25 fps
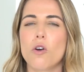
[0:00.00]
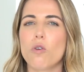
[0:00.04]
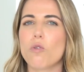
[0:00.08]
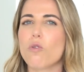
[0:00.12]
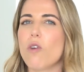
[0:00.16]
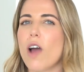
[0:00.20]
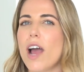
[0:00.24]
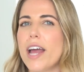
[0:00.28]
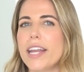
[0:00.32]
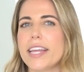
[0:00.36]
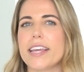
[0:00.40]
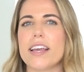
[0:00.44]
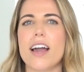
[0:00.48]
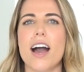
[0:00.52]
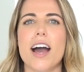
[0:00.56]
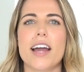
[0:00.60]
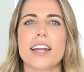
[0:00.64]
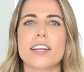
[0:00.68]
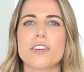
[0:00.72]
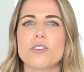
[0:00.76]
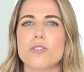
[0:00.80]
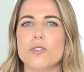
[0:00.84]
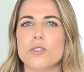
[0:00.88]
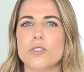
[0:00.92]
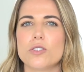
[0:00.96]
writing
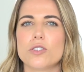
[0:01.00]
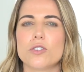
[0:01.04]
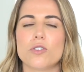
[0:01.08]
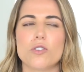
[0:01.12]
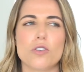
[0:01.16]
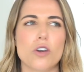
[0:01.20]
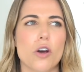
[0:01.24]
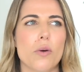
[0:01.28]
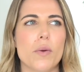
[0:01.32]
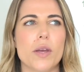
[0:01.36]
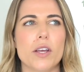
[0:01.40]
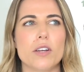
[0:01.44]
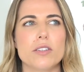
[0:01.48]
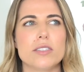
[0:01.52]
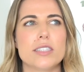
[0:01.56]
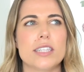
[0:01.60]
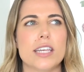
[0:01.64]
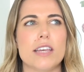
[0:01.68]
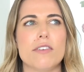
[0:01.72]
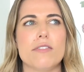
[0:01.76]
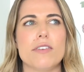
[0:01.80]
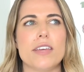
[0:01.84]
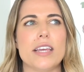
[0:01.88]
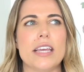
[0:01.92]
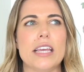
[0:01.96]
articles or going on
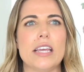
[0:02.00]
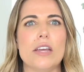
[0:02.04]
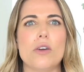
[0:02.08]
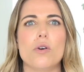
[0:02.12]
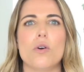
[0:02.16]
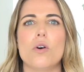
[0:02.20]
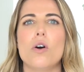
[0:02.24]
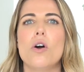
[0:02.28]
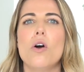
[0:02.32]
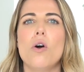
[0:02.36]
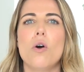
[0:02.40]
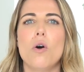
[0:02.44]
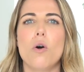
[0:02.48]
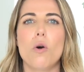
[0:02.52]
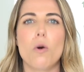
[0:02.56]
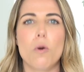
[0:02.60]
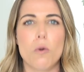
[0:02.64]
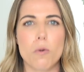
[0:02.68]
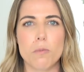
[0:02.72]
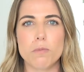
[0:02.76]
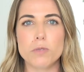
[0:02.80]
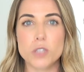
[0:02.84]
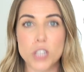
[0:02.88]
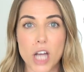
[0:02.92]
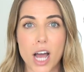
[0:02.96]
TV
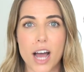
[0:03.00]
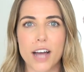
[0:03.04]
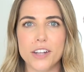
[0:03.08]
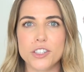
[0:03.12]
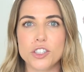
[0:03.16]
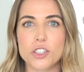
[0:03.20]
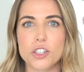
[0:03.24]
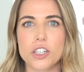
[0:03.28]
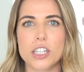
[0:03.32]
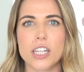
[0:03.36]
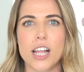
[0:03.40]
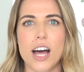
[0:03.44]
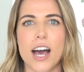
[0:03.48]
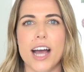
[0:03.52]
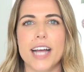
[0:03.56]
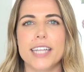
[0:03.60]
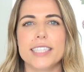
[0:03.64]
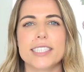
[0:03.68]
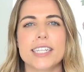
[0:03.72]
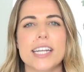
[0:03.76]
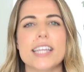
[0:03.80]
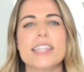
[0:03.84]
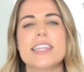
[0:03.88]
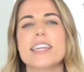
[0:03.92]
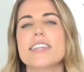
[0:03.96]
or charge your
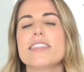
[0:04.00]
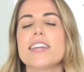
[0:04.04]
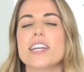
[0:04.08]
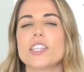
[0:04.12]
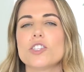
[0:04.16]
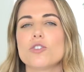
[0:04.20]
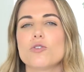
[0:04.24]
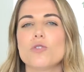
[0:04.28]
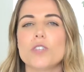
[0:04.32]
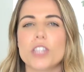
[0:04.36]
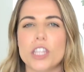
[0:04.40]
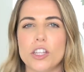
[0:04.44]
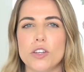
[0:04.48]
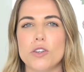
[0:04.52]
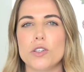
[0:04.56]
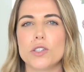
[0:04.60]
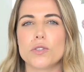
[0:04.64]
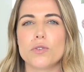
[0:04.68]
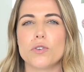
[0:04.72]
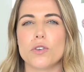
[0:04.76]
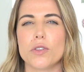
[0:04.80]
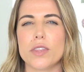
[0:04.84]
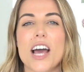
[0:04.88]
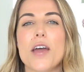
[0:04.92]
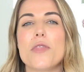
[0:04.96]
clients, and I think that's really useful.